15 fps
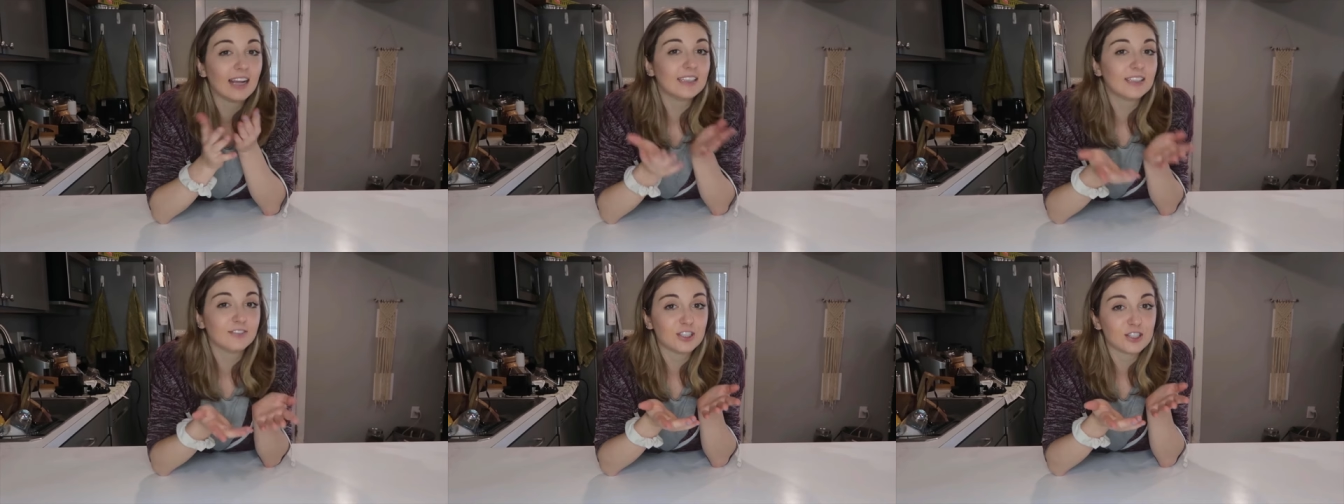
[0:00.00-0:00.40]

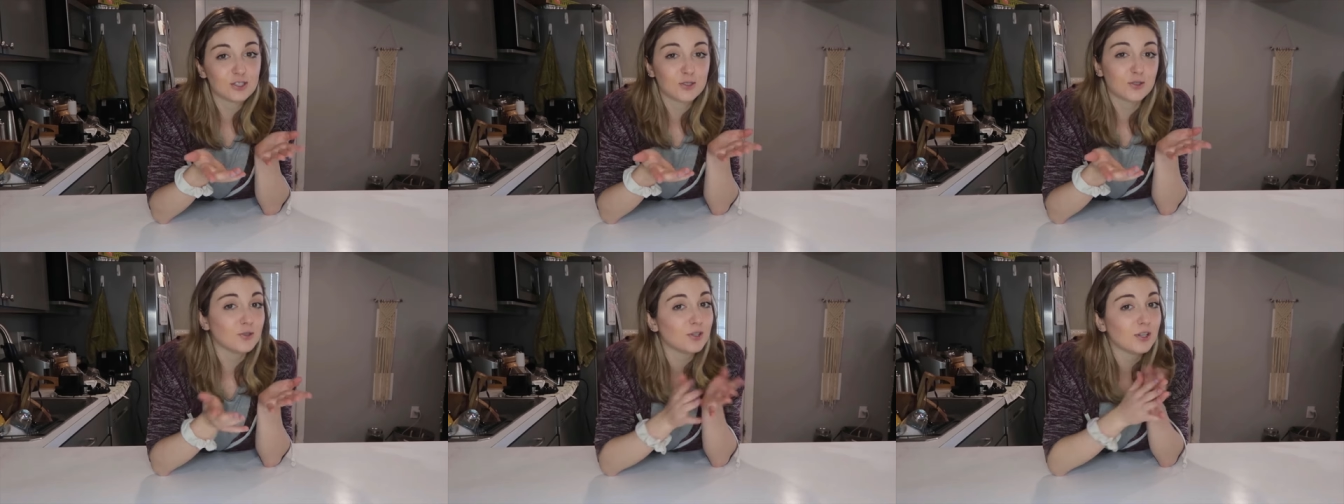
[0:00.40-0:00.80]
I live in a
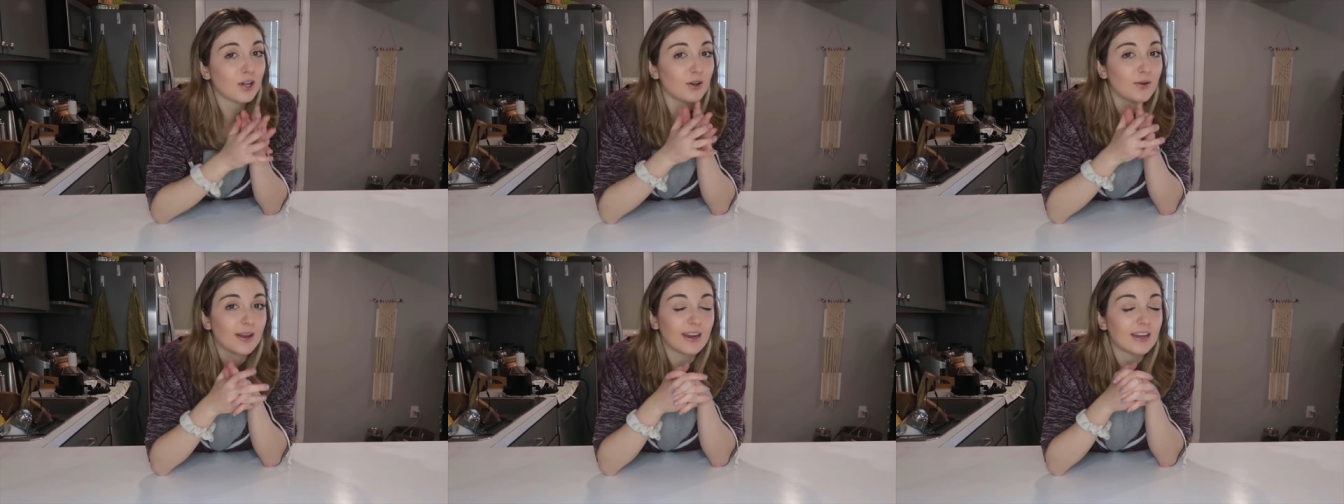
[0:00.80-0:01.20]

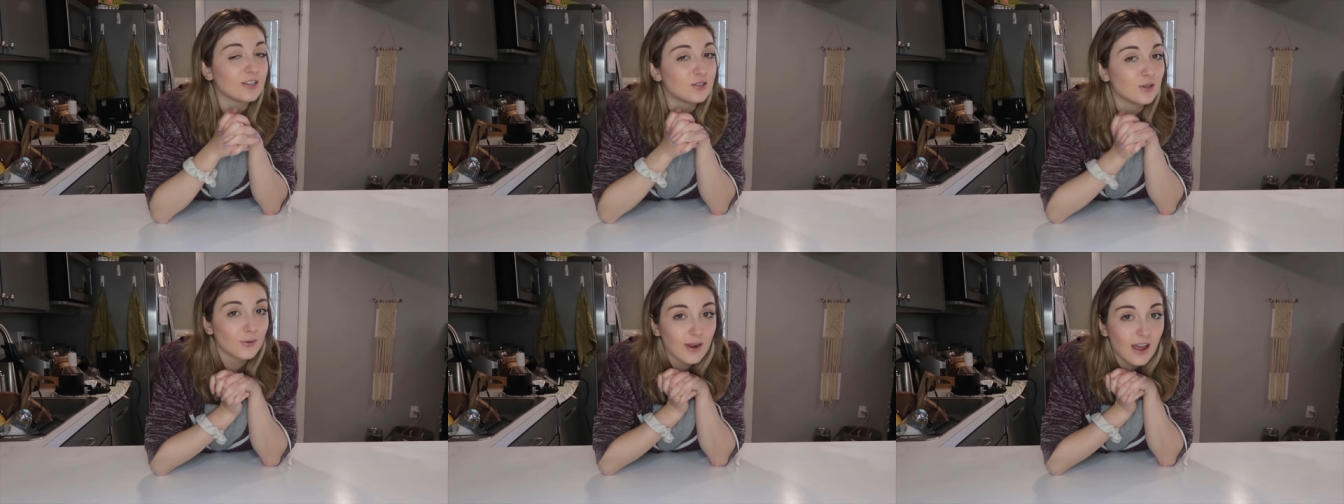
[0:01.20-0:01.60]
studio and I
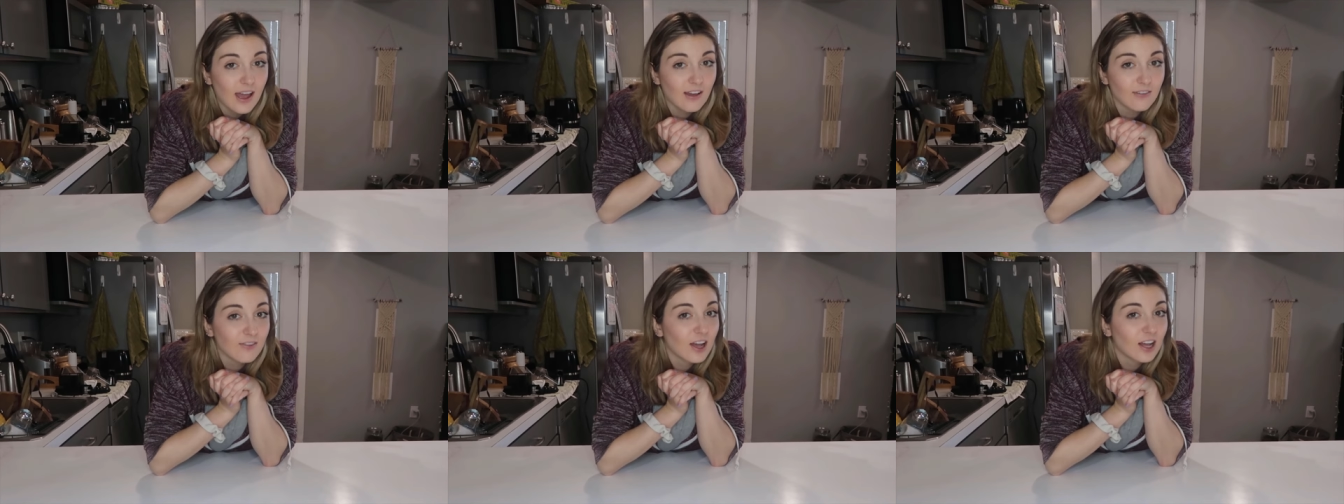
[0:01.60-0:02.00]
don't
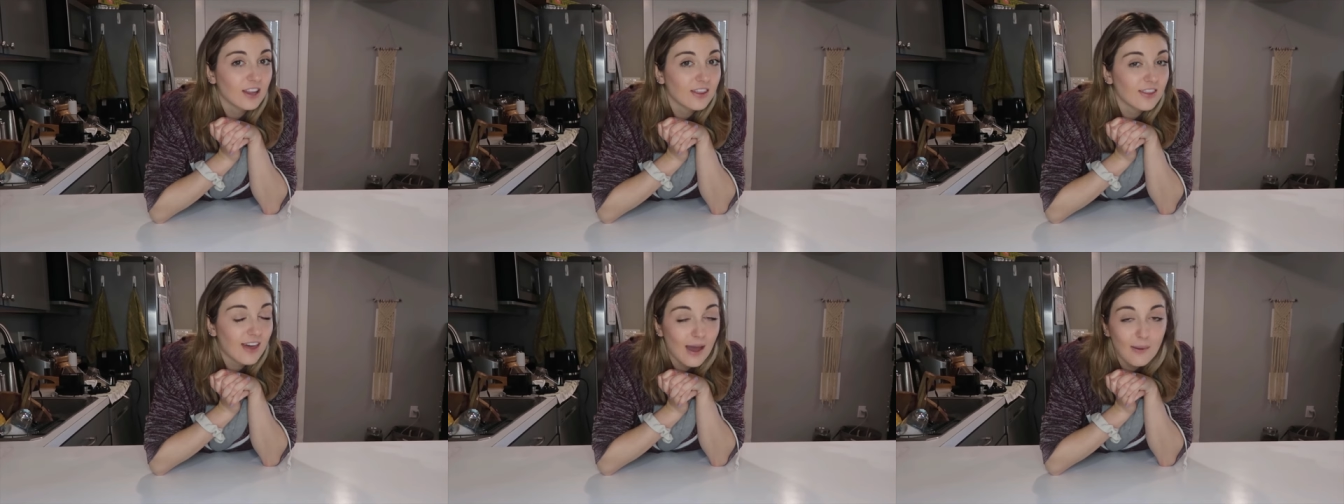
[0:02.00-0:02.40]
have
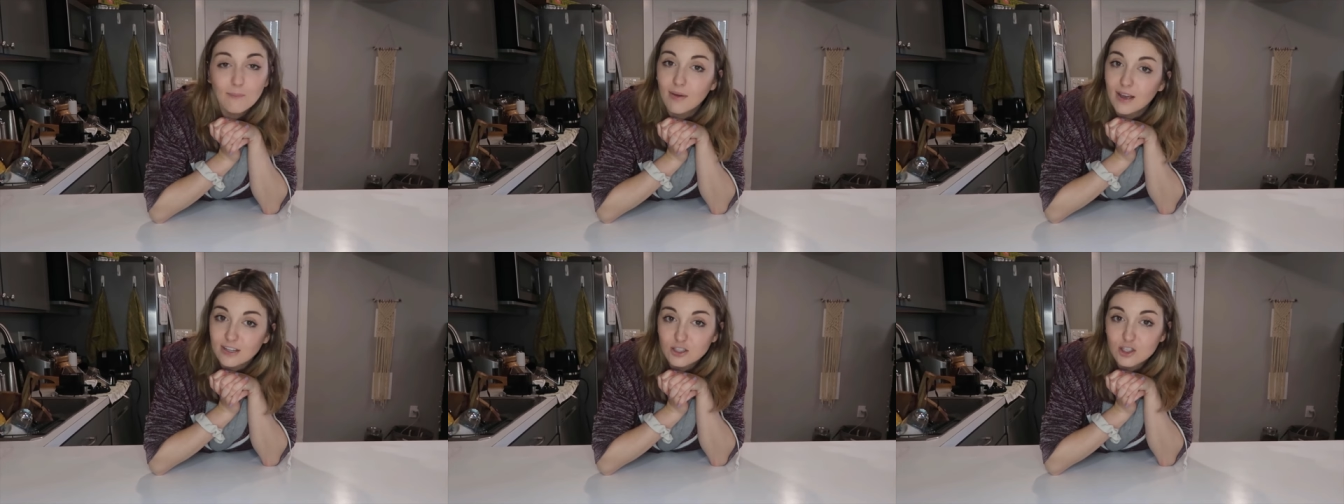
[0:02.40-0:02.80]
that
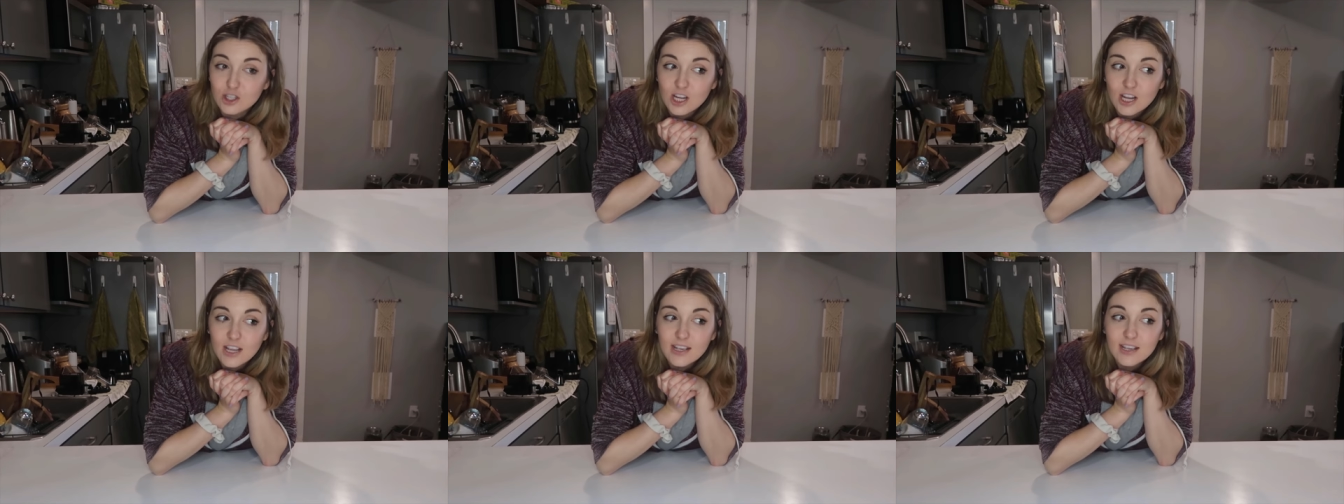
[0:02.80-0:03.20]

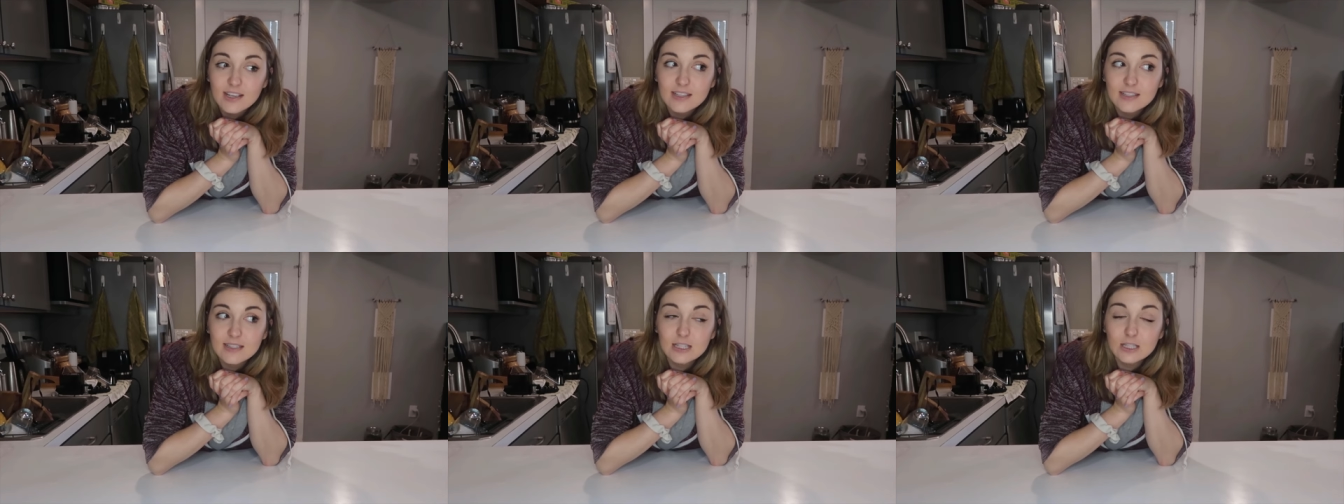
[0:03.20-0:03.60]
much
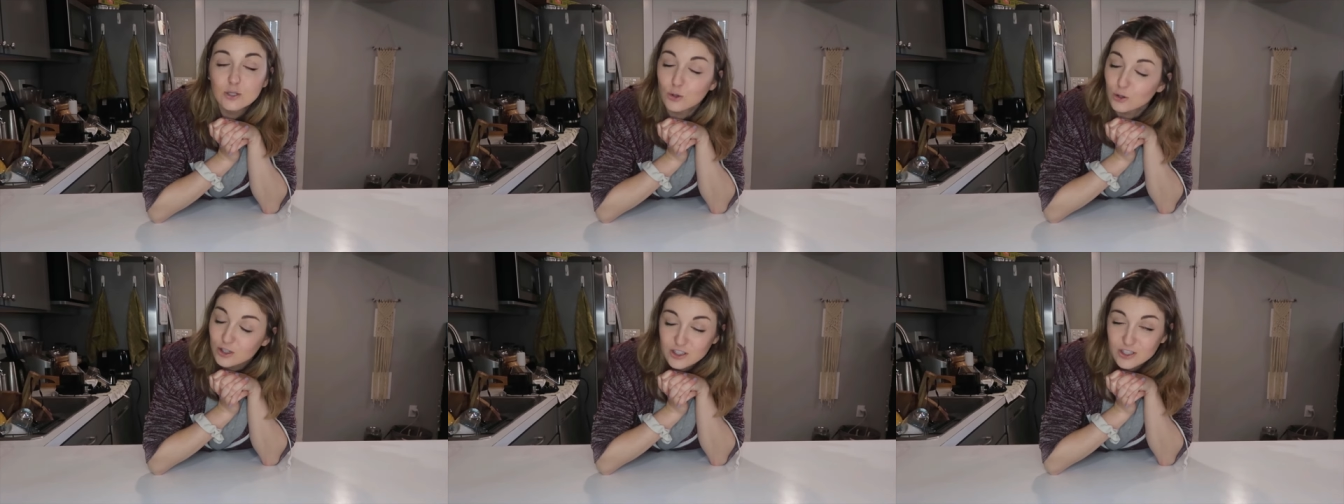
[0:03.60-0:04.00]

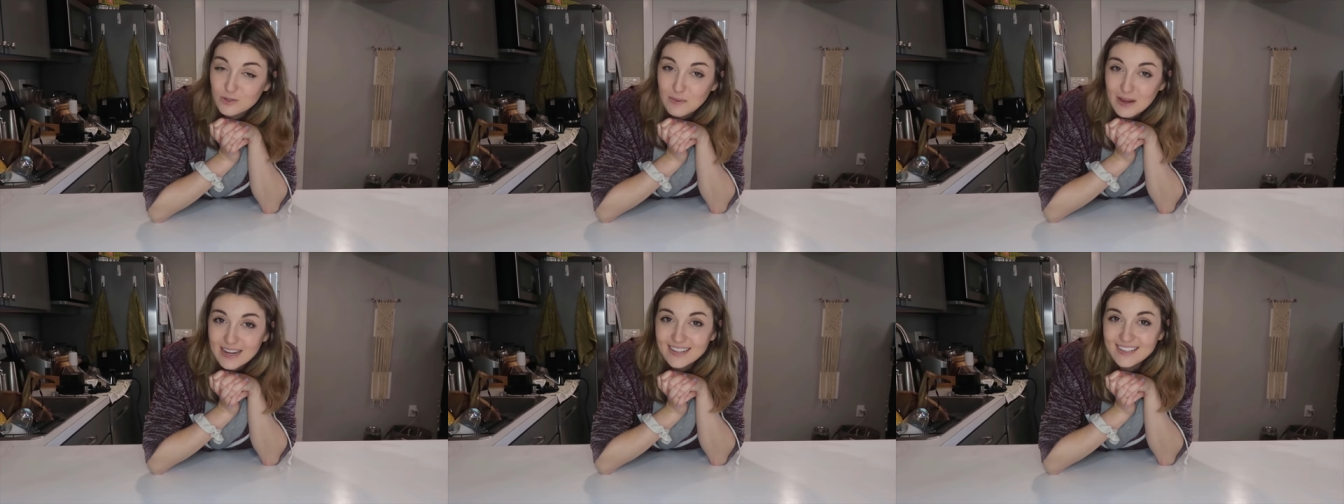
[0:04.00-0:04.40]
storage
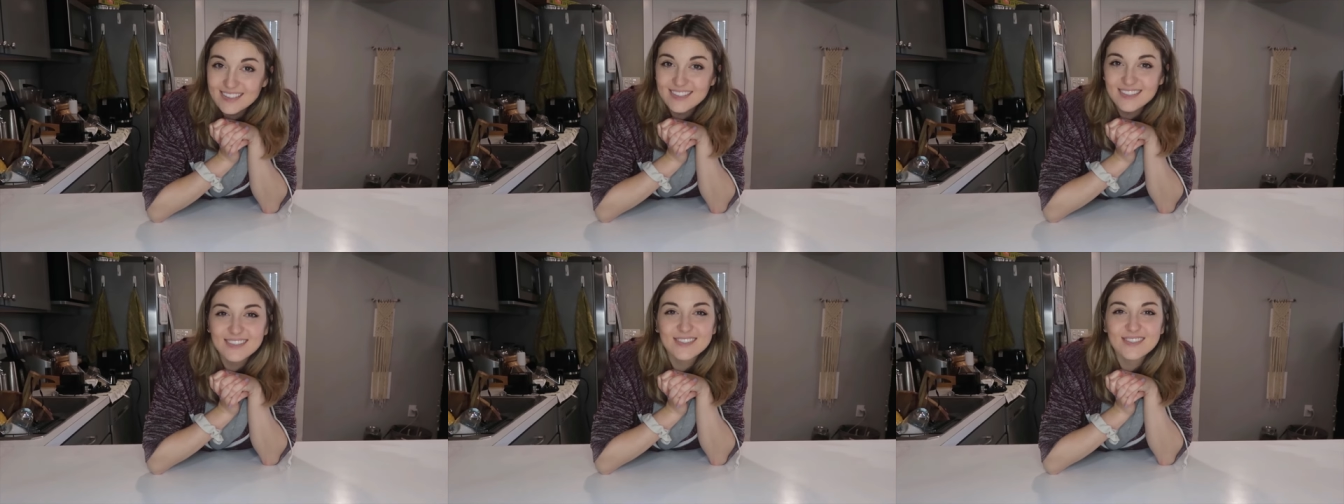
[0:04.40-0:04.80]

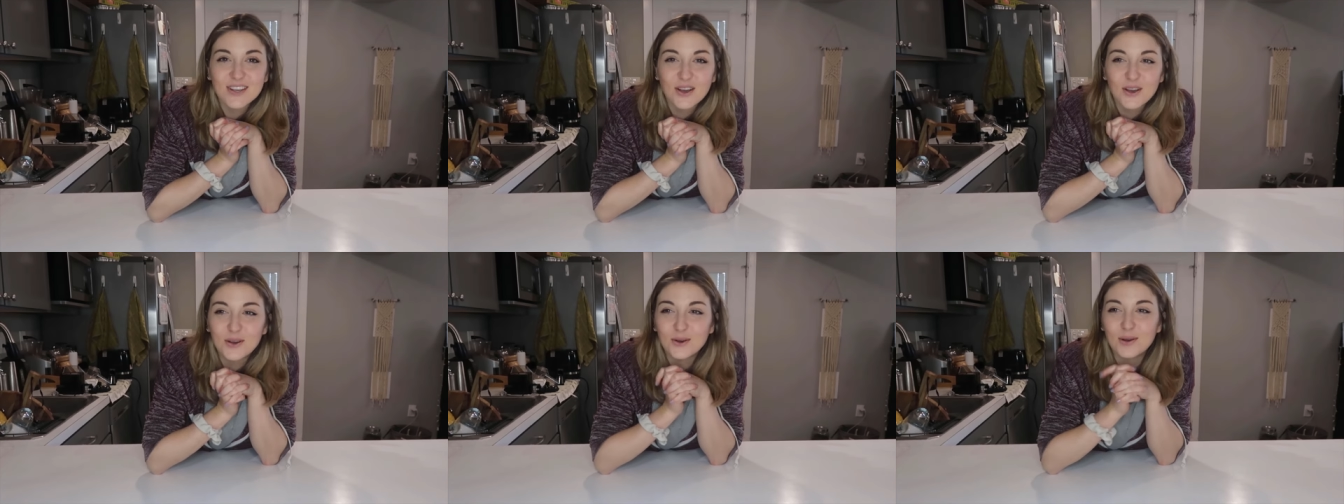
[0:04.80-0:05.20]
space,
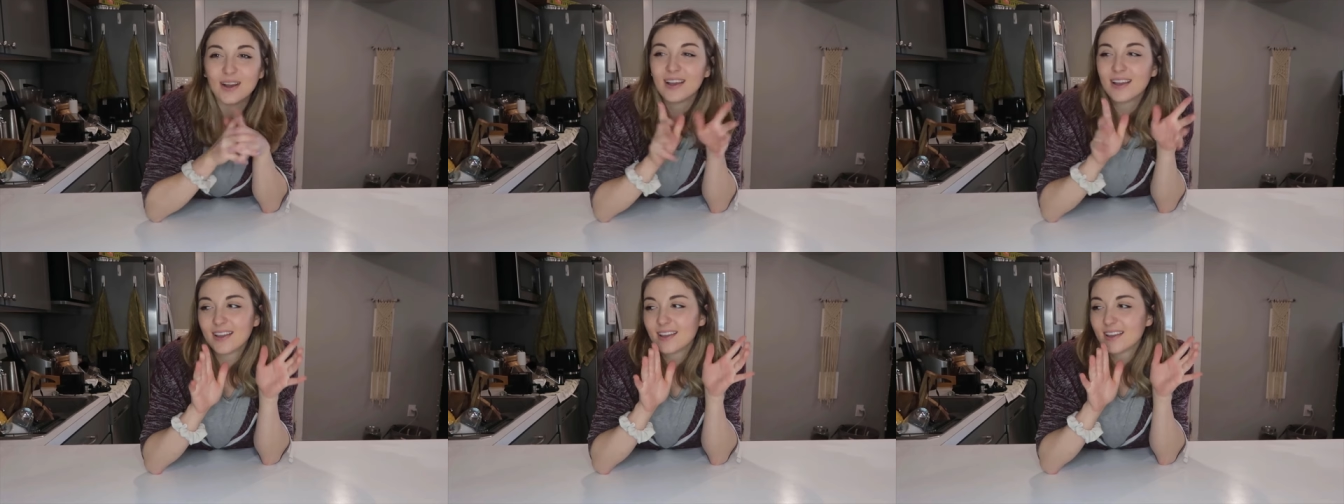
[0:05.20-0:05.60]
so